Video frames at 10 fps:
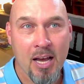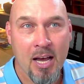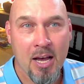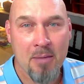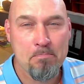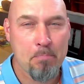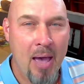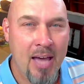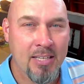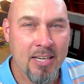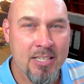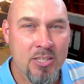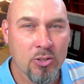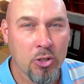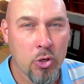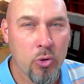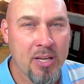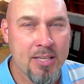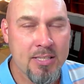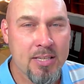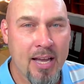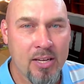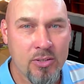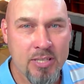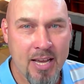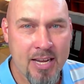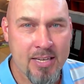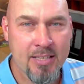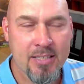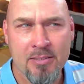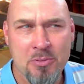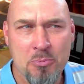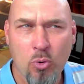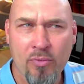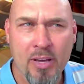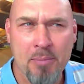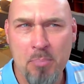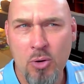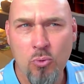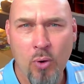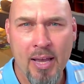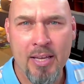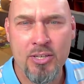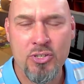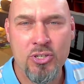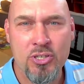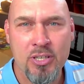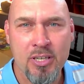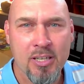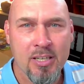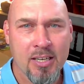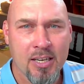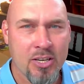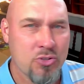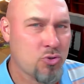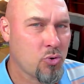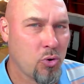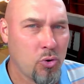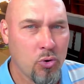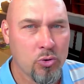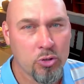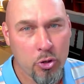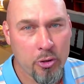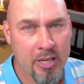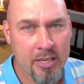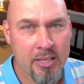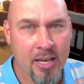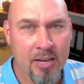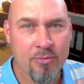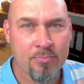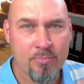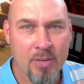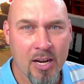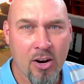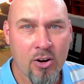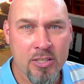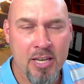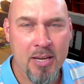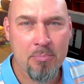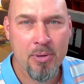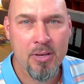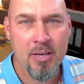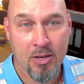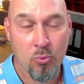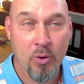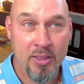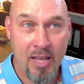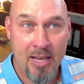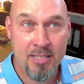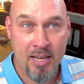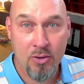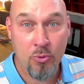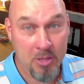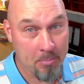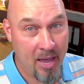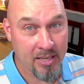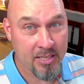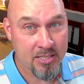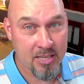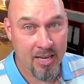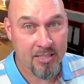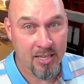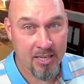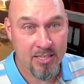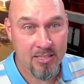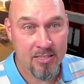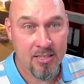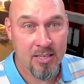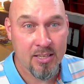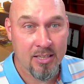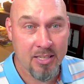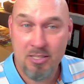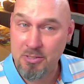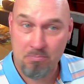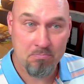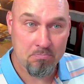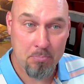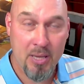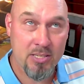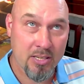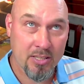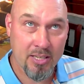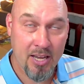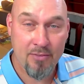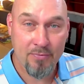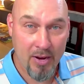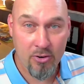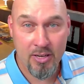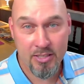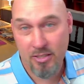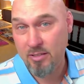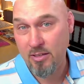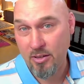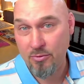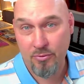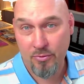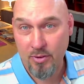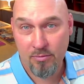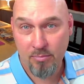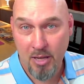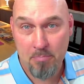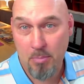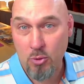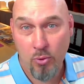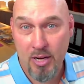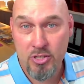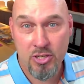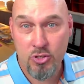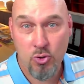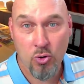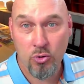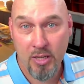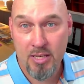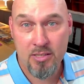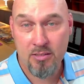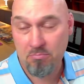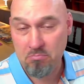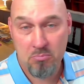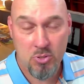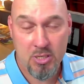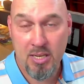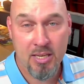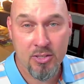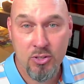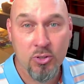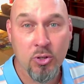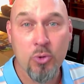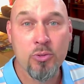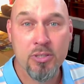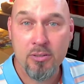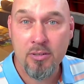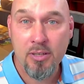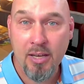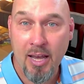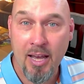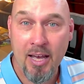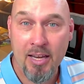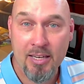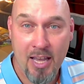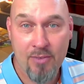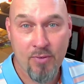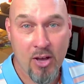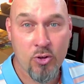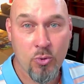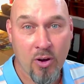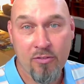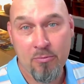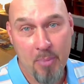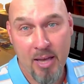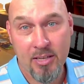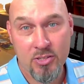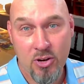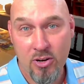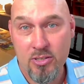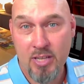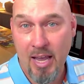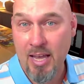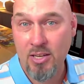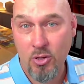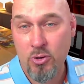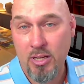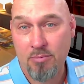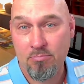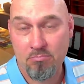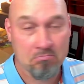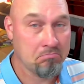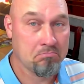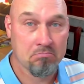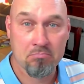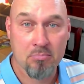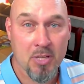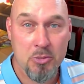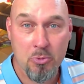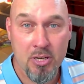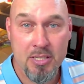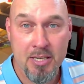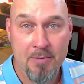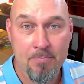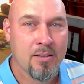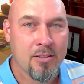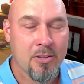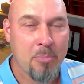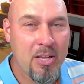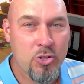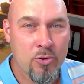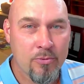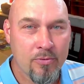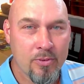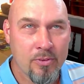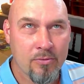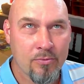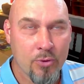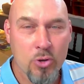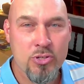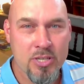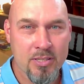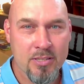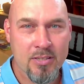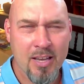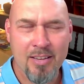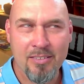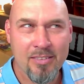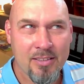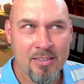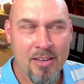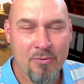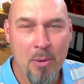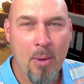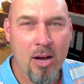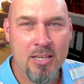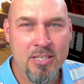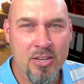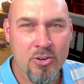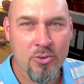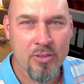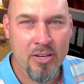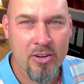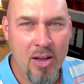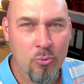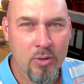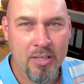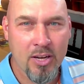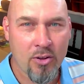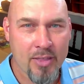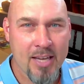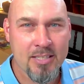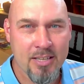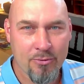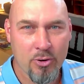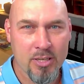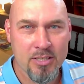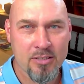Madness looting style deck. It's more of a mid-range control looty kind of archetype. What the Madness deck does, it's basically a variant of a mid-range control list seeking to loot and gain value off of Madness cards and looting. It's pretty easy. The main two versions, and if I'm honest, they're not really all that different.